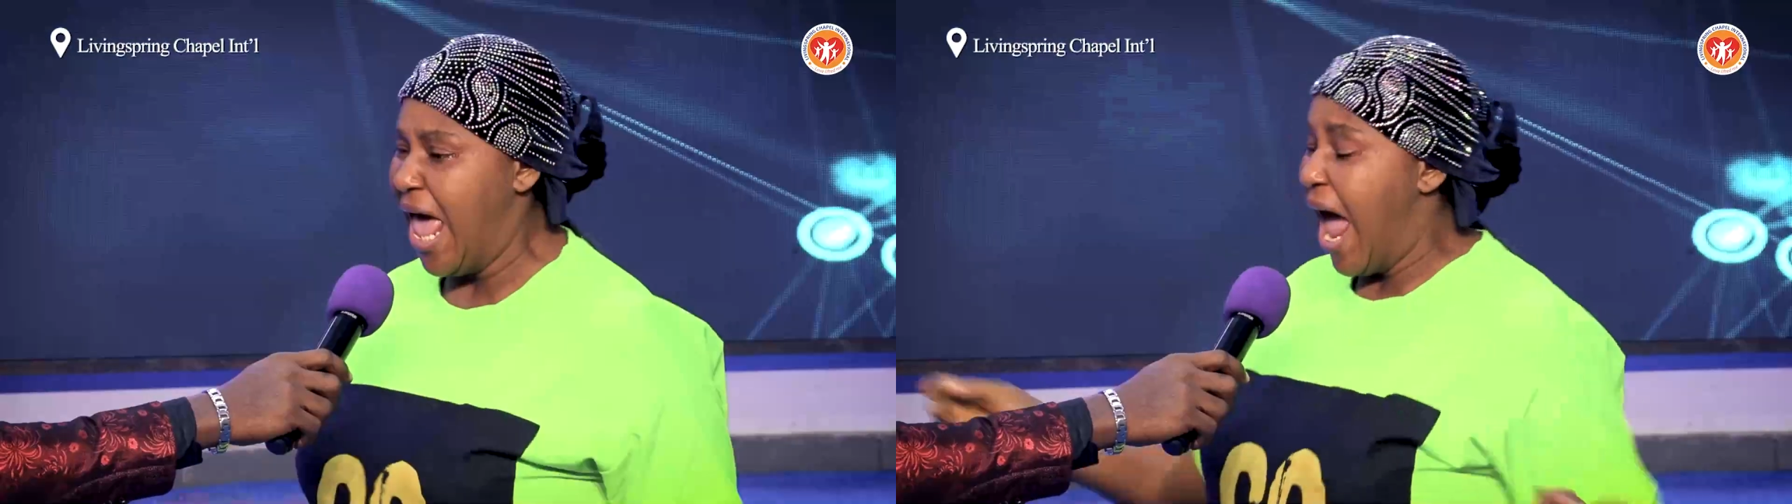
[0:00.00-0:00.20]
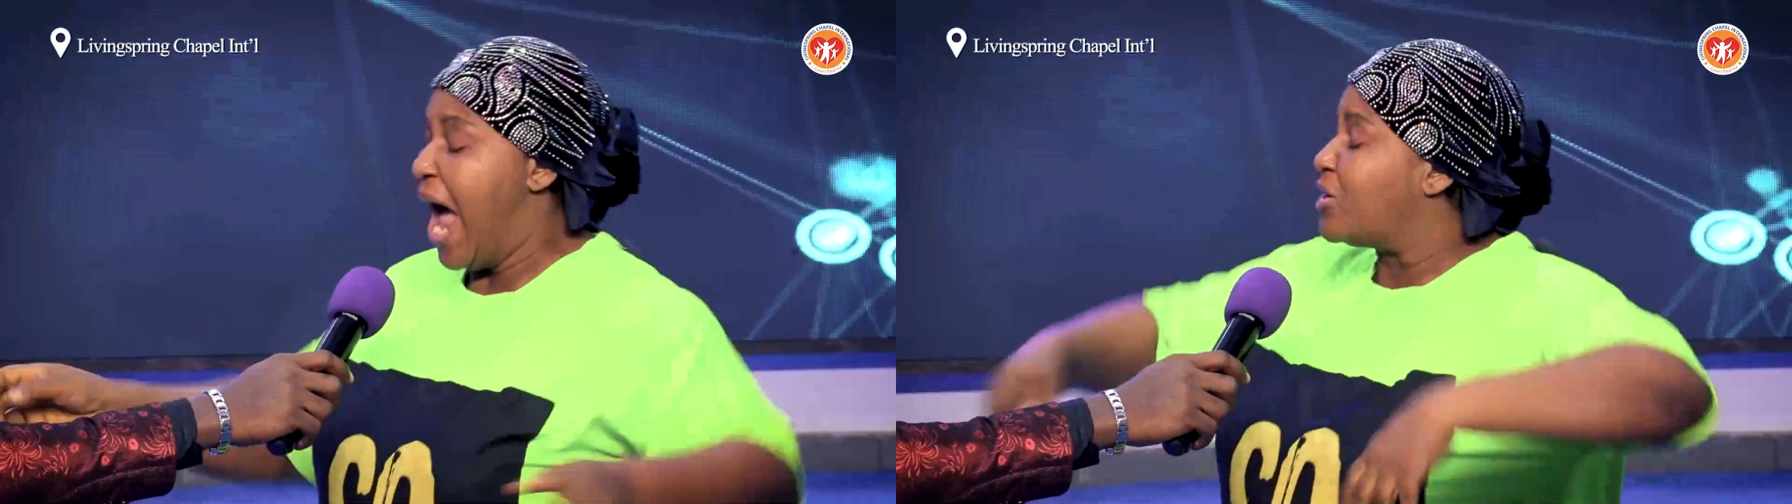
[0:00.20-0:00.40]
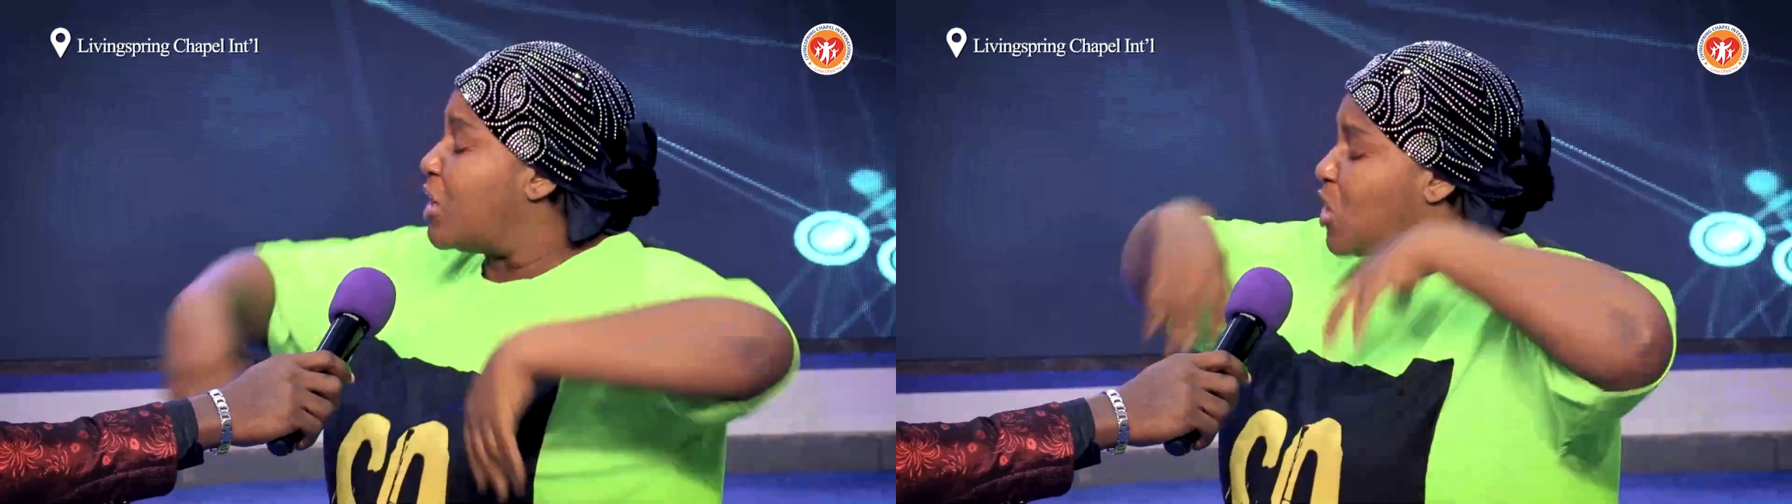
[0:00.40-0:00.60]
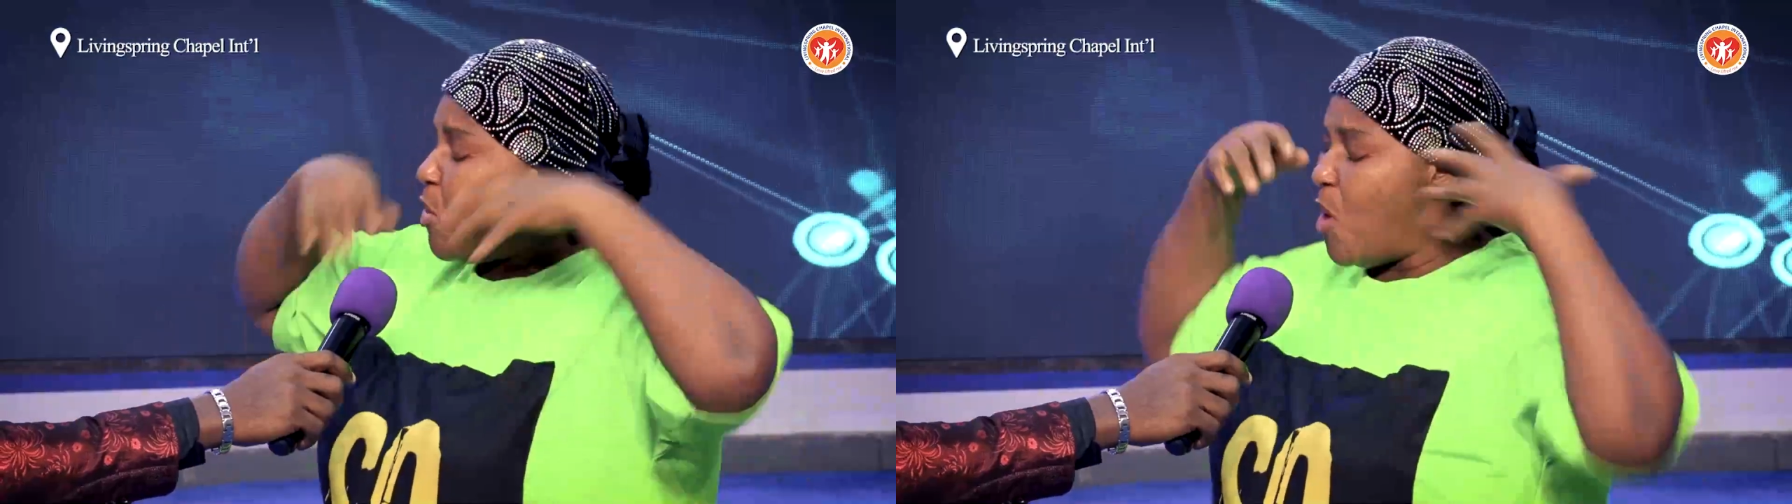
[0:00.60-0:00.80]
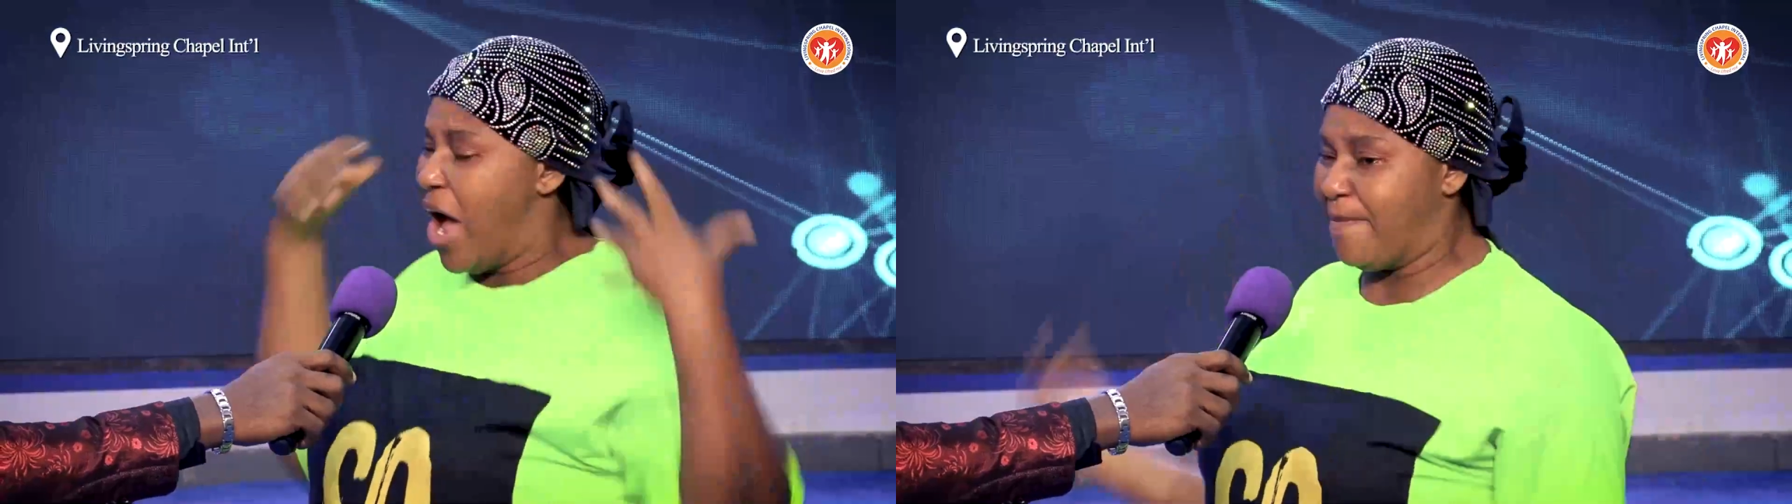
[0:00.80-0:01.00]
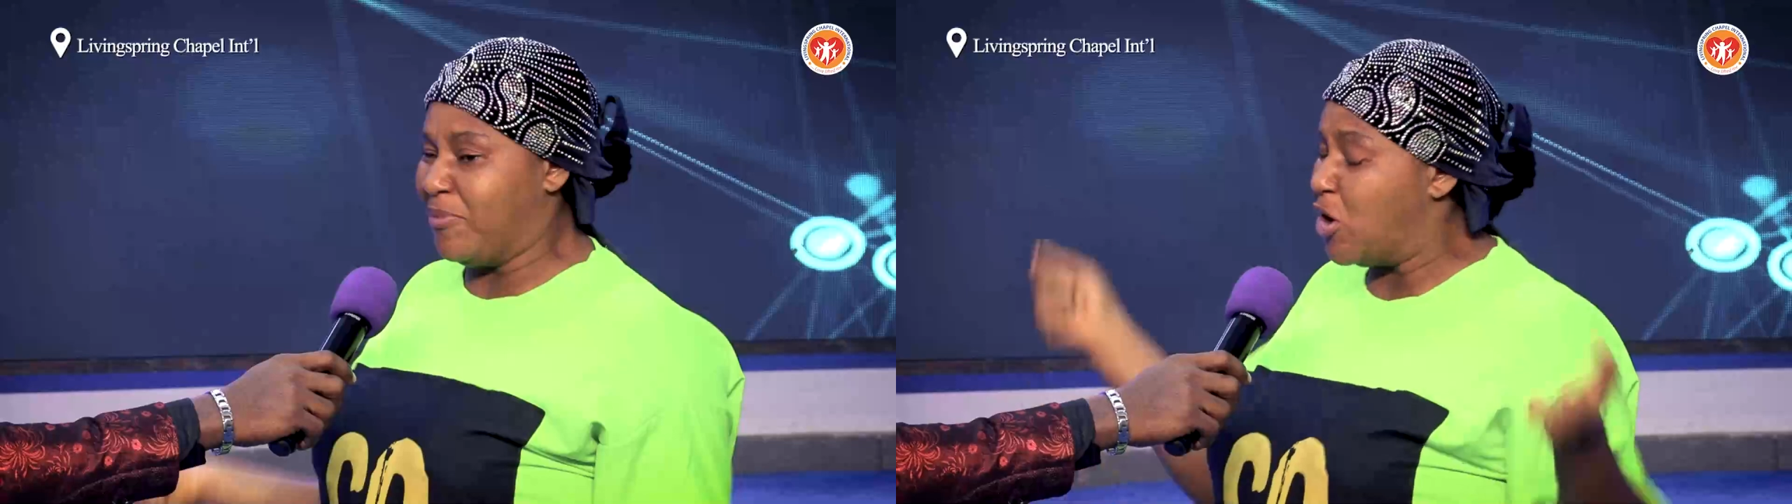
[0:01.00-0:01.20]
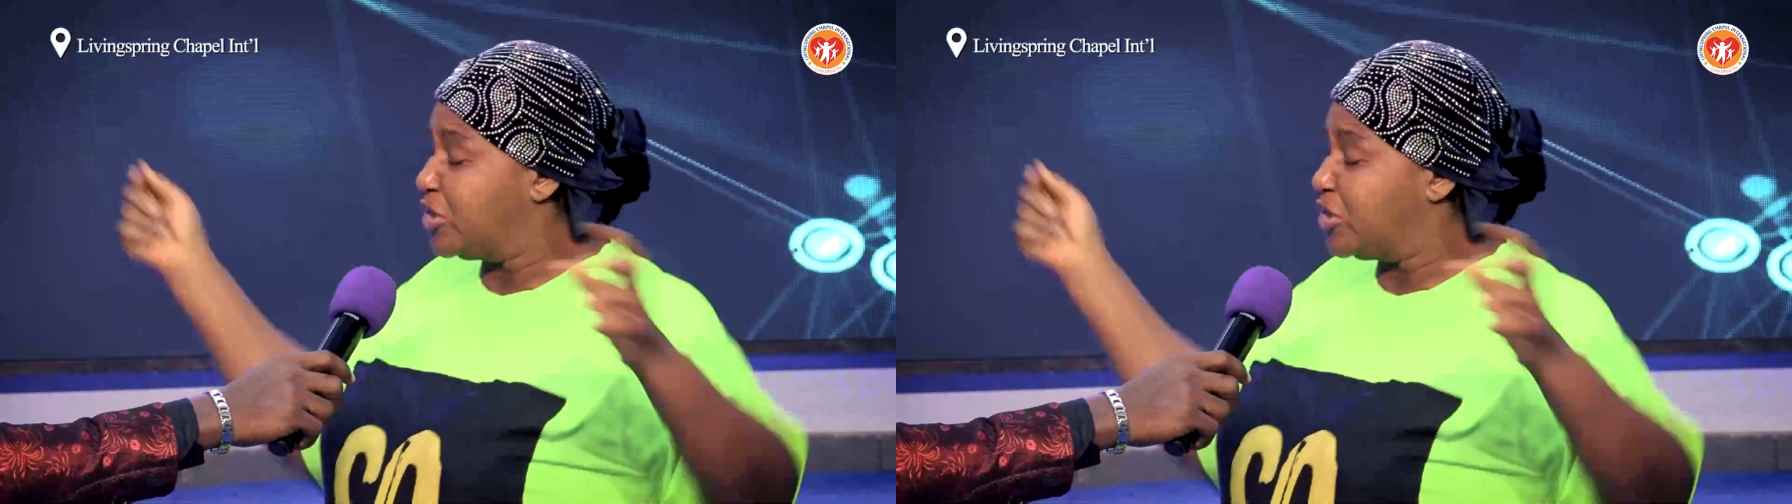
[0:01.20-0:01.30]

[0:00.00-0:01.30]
I don't know what happened.